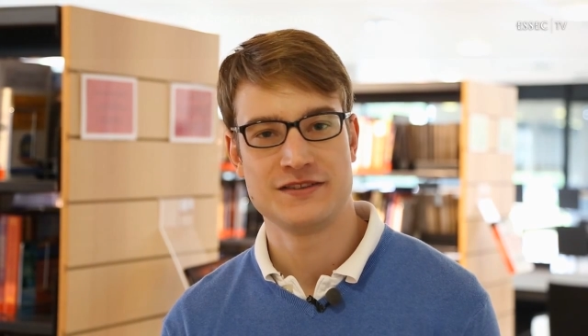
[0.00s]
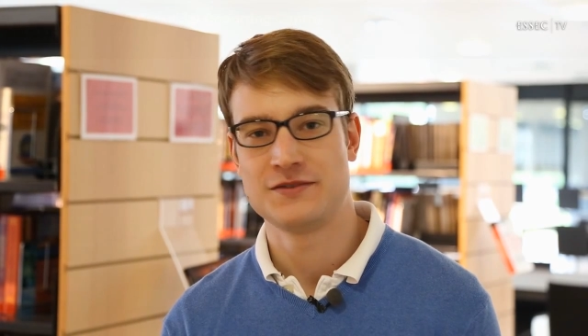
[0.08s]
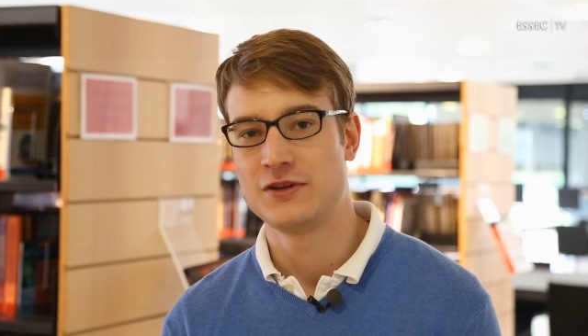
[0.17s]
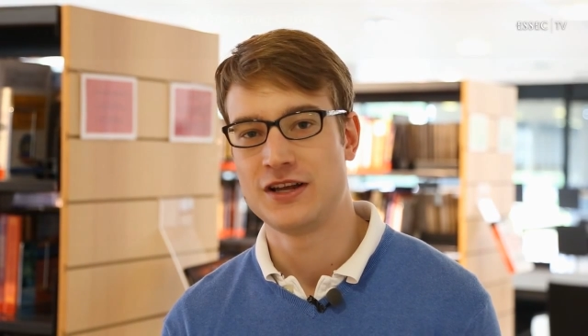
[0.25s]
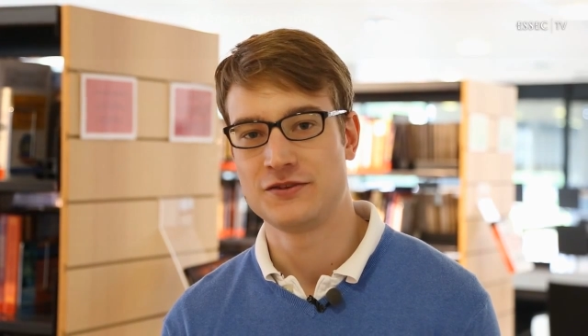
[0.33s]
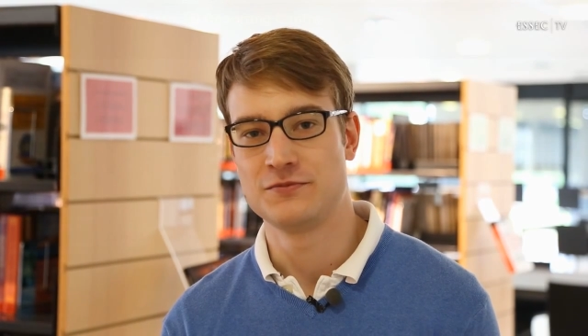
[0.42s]
I
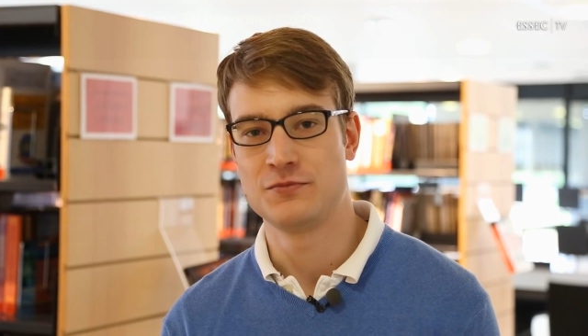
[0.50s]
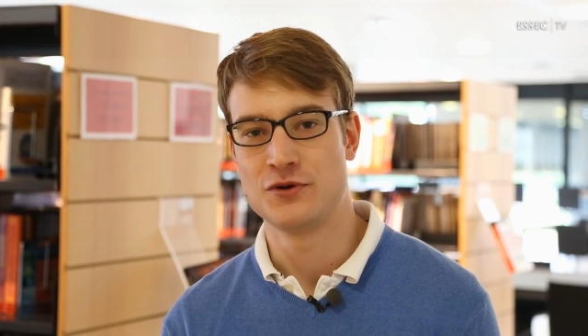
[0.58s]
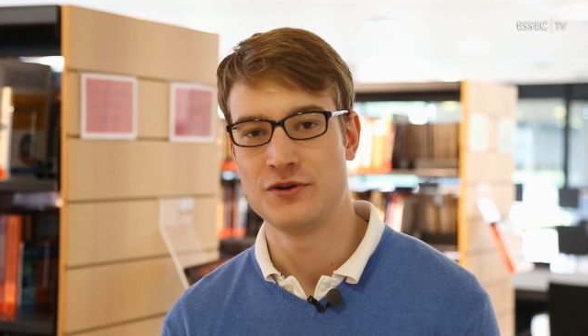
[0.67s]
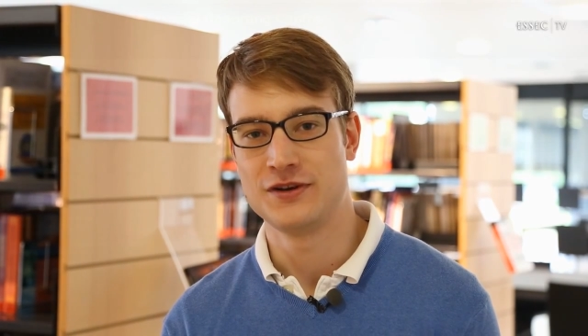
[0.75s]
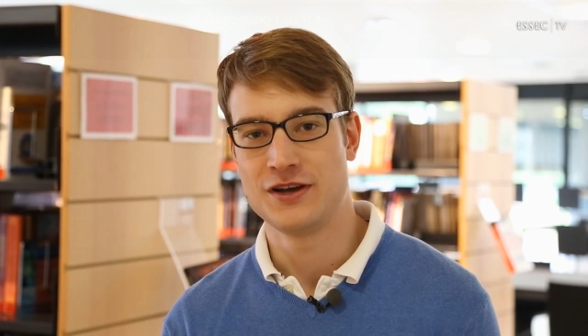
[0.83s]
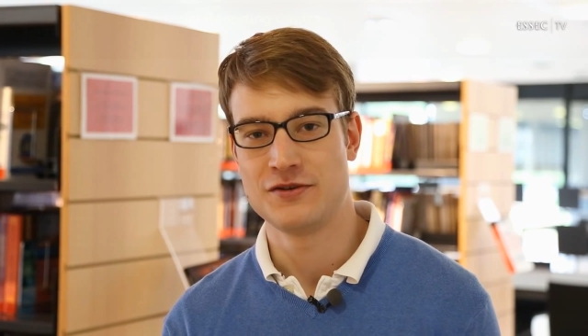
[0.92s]
would like to
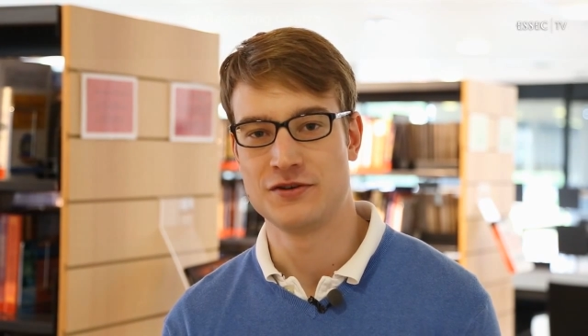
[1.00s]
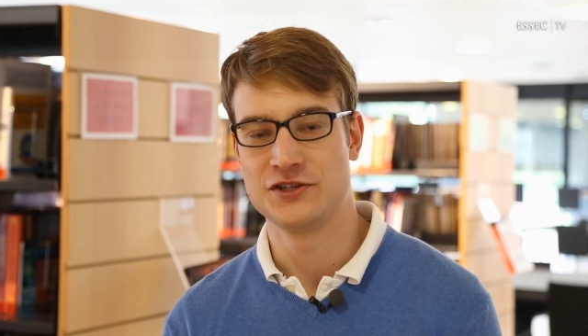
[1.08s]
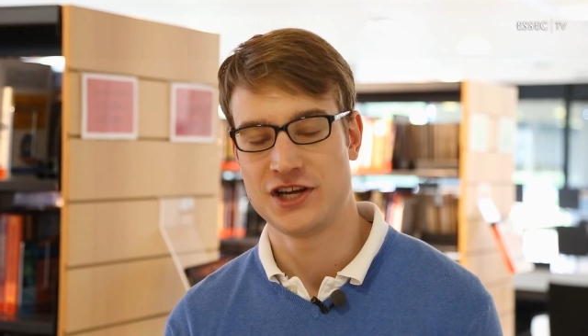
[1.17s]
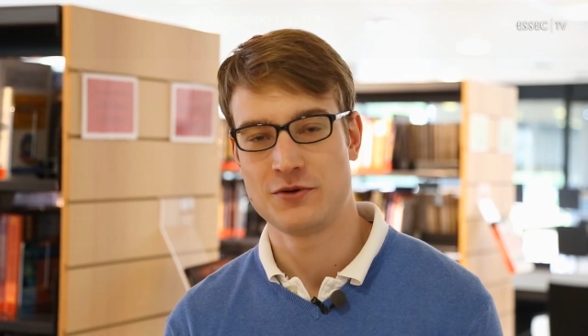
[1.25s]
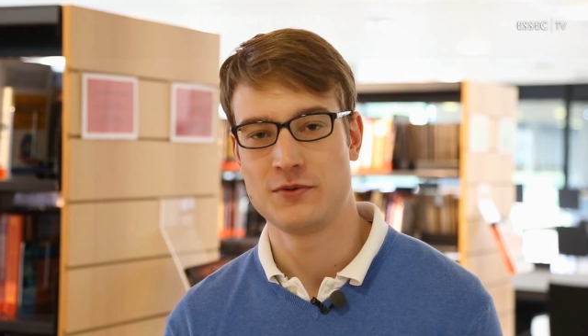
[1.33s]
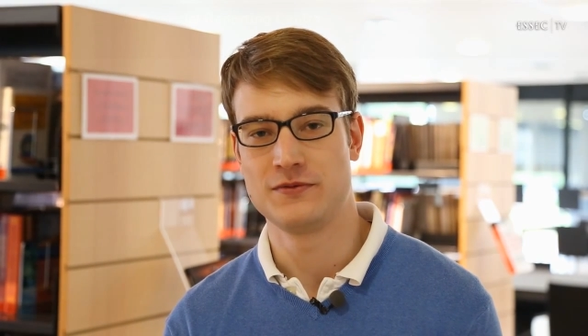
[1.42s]
point out and
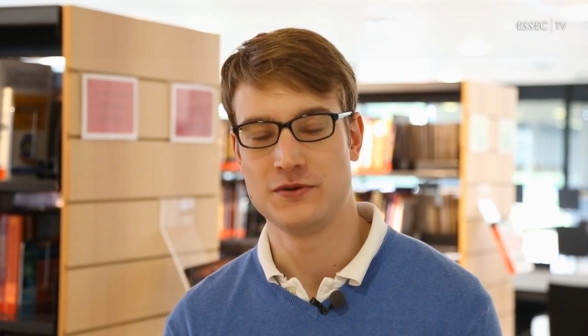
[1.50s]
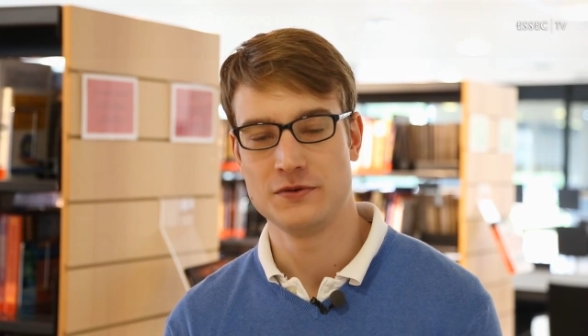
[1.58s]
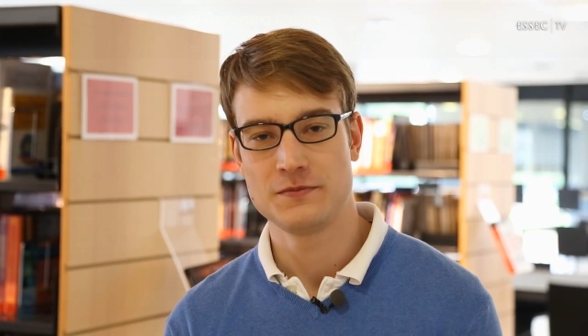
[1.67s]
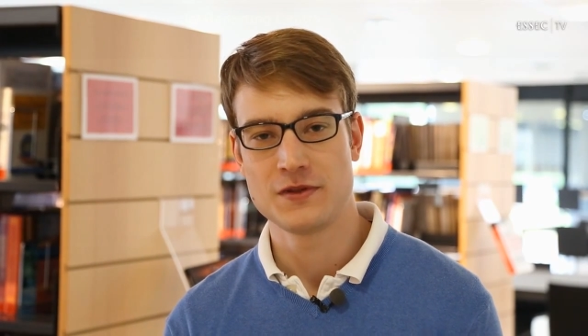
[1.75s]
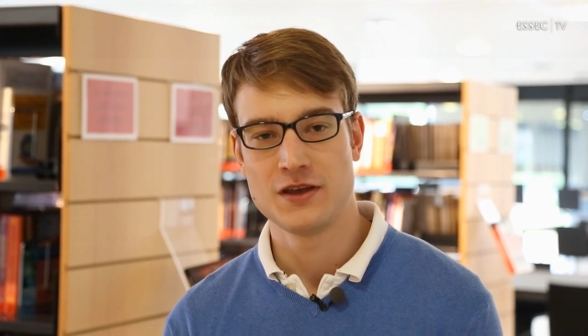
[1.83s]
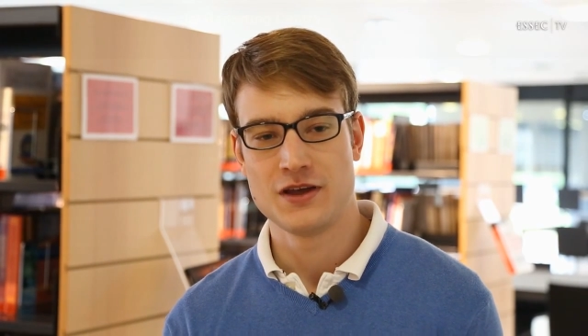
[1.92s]
share with you.
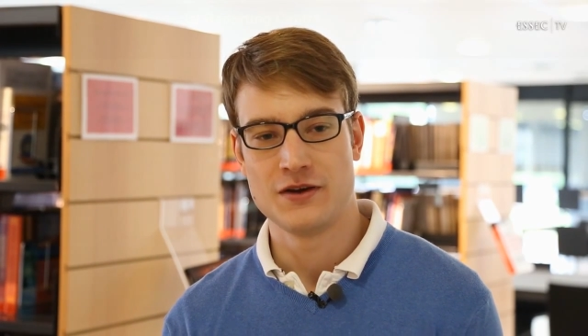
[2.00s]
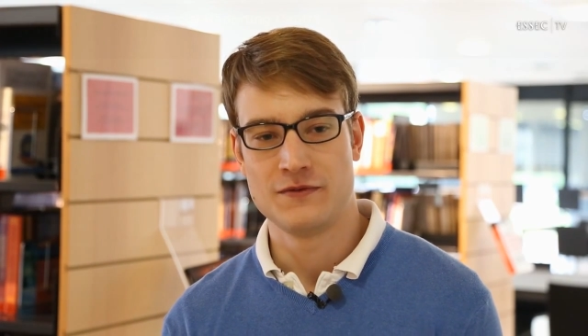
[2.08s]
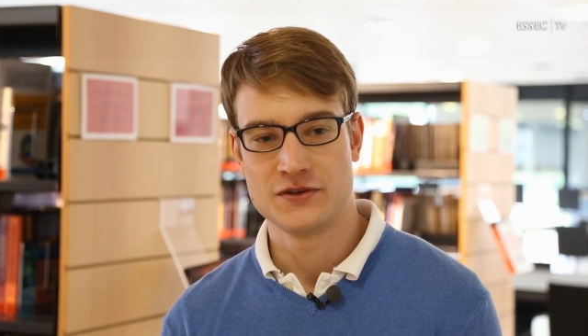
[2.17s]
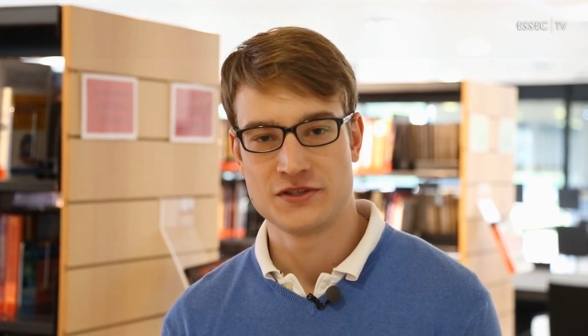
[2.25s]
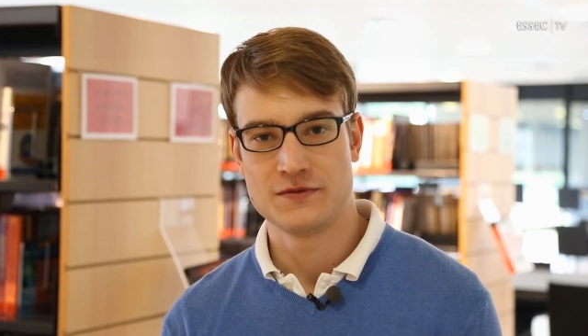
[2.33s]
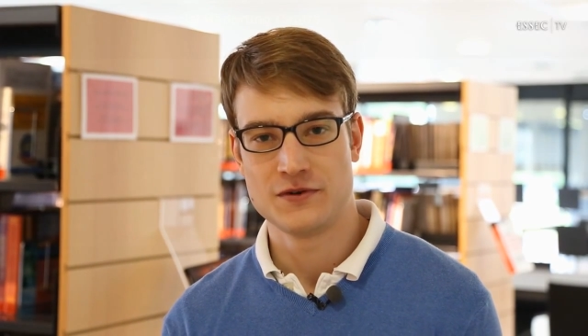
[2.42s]

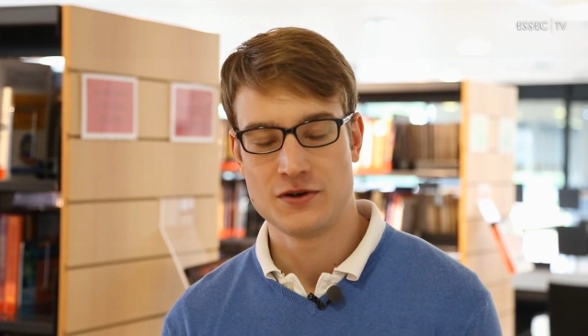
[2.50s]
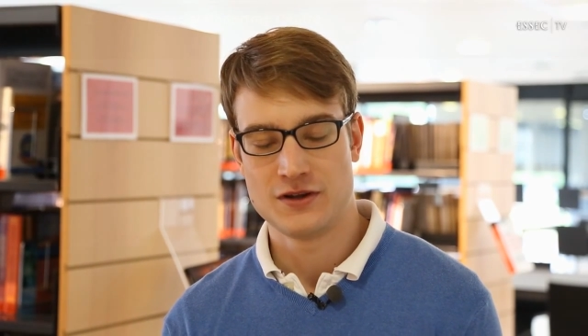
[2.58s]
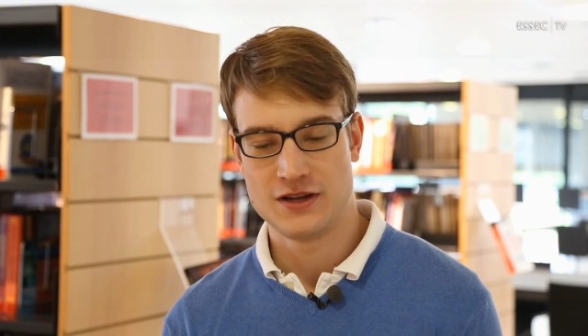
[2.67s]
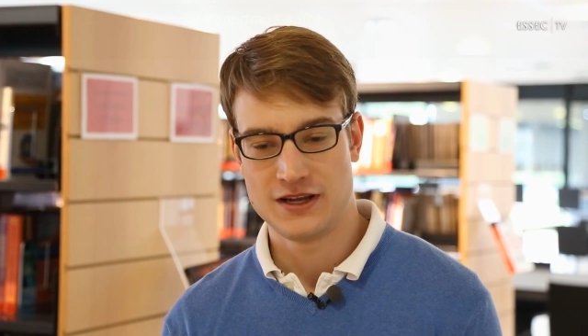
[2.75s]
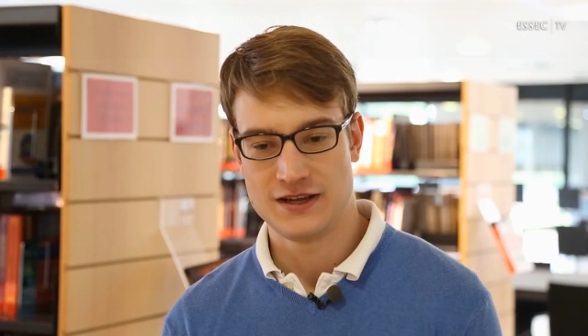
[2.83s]
First of all,